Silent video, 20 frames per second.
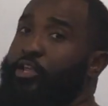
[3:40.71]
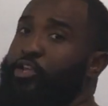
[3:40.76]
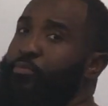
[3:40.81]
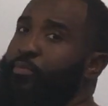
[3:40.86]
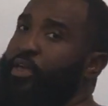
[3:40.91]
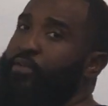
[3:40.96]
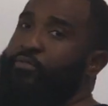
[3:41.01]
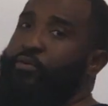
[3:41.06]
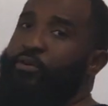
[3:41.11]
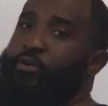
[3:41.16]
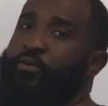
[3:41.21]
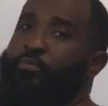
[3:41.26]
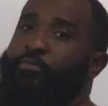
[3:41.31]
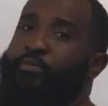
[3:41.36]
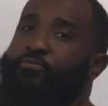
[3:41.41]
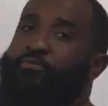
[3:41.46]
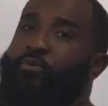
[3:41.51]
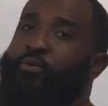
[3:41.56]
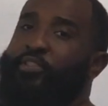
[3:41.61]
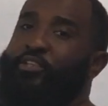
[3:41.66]
You may have heard
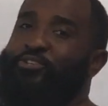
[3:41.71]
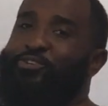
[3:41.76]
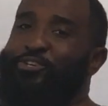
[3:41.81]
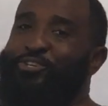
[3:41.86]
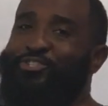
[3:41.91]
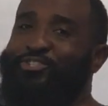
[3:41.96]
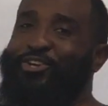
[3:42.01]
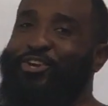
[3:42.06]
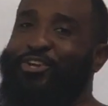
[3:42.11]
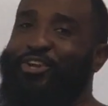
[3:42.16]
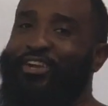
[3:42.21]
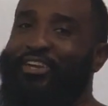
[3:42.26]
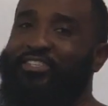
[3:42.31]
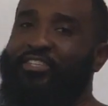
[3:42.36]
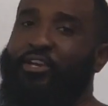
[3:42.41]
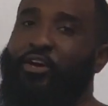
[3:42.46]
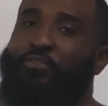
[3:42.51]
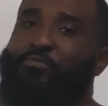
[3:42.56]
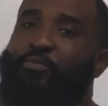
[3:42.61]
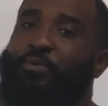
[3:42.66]
before that you can start your
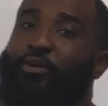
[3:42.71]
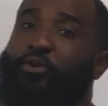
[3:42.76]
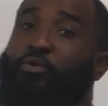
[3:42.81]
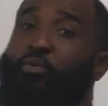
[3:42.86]
essay off with a